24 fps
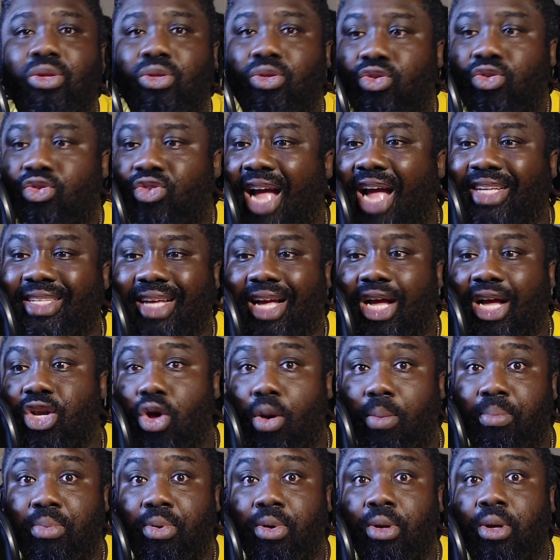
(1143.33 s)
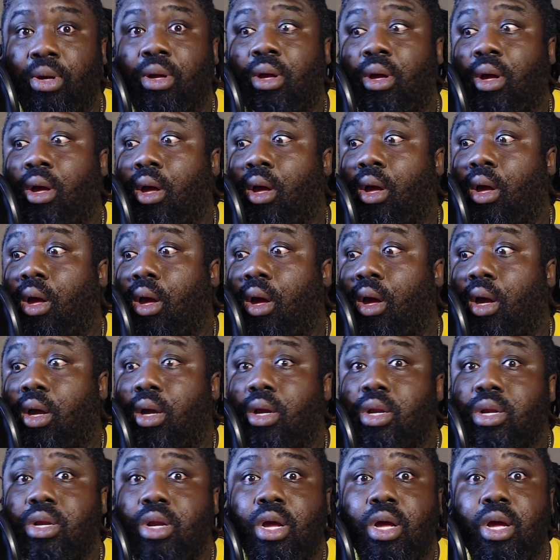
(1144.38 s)
Tried to take a dump.
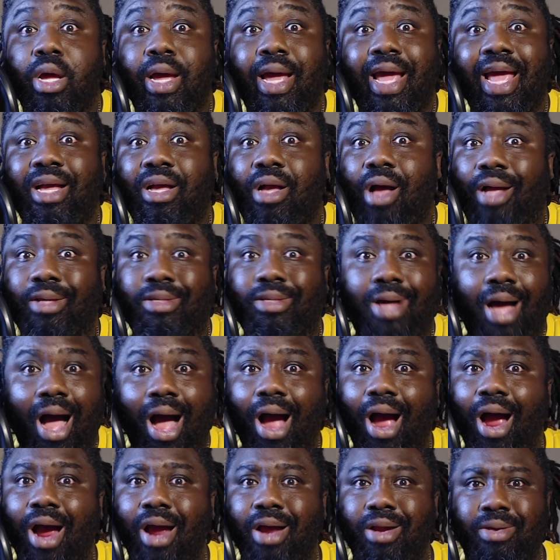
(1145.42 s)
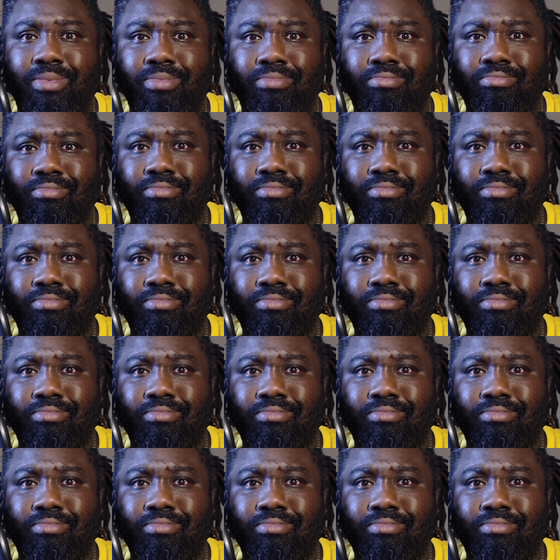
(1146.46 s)
It got hard.